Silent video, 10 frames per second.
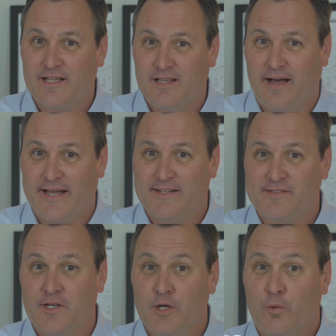
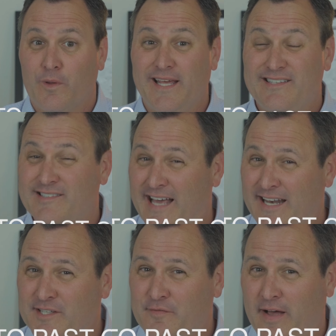clients. Were they
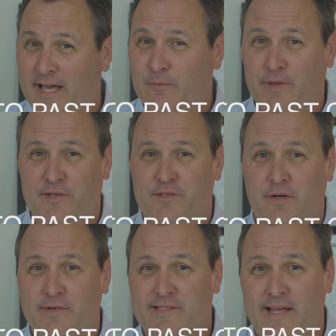satisfied with the
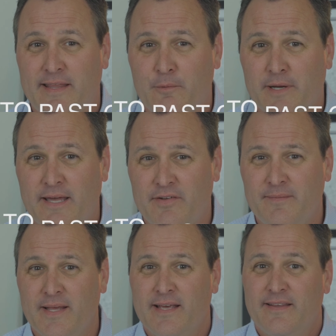service that they were given?